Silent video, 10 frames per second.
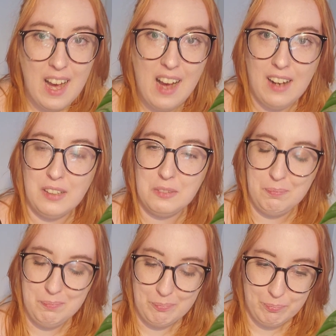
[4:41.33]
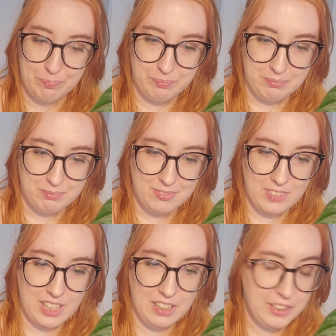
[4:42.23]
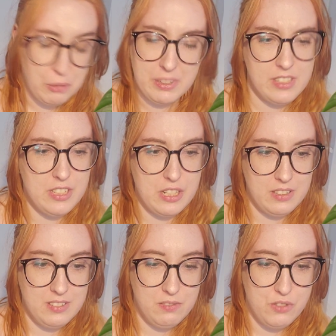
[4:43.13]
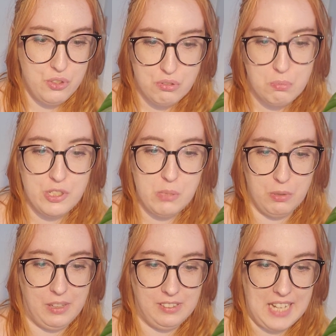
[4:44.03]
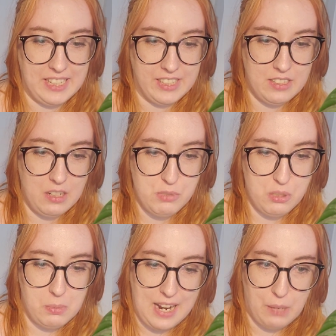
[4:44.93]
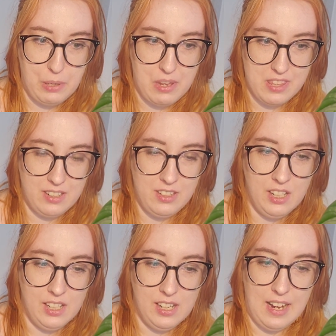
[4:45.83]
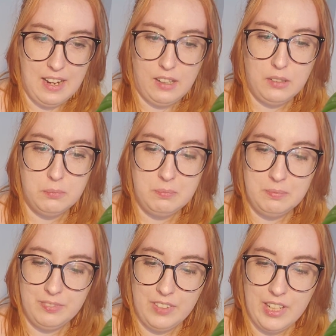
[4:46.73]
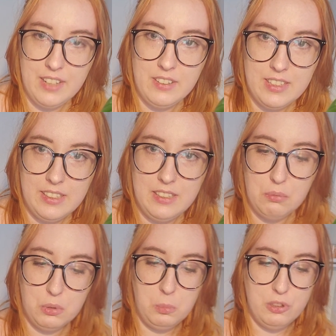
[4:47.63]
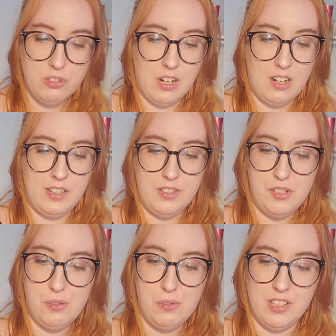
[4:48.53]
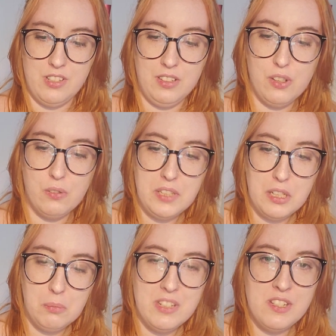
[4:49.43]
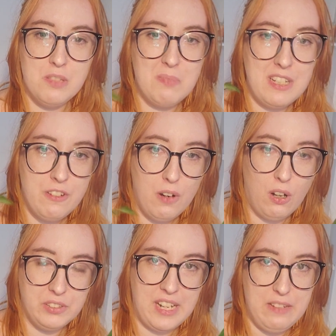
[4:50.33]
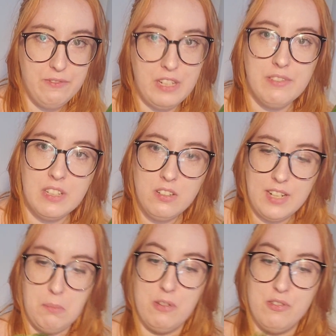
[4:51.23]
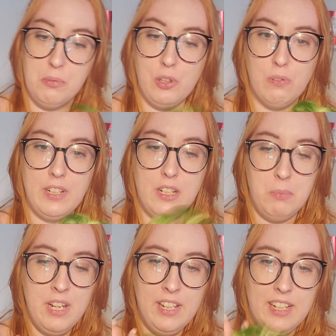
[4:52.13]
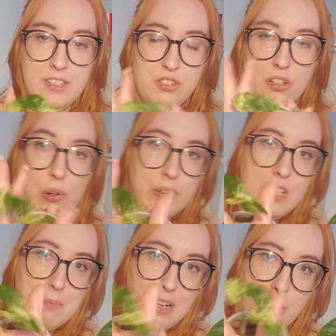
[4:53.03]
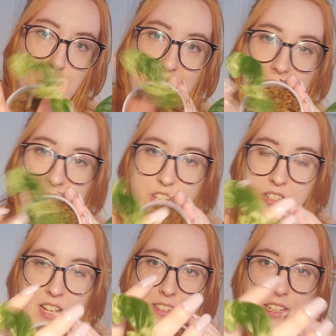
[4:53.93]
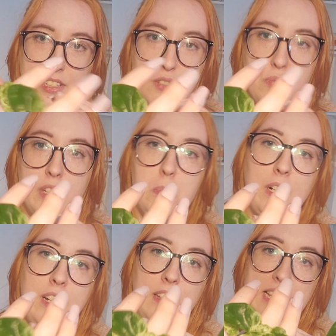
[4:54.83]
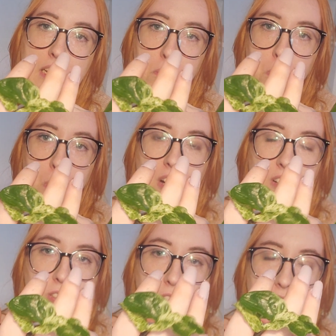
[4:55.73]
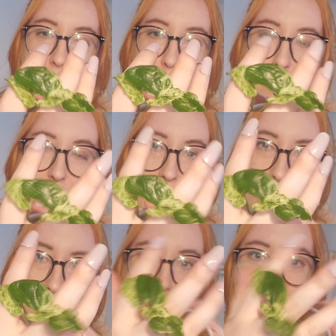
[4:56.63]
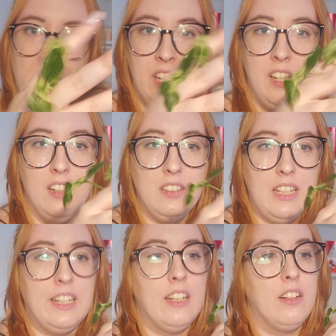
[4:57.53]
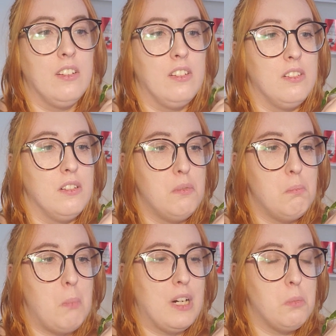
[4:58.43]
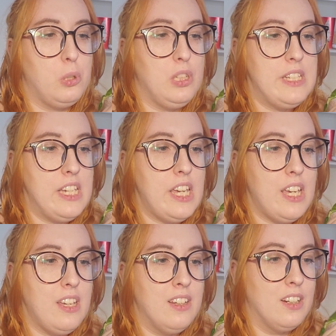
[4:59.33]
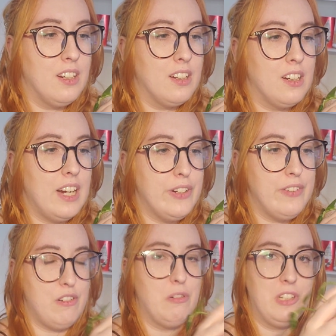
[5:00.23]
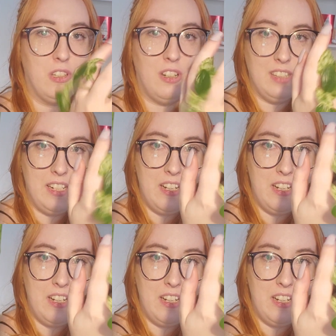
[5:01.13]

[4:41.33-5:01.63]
Another one that did super well in leca. I'm super happy with it. And then we'll move on to a Syngonium. This is my all-time favorite type of Syngonium. It's Syngonium Army, and it just has like this really pretty like mottled like marbly I don't even know what to call it.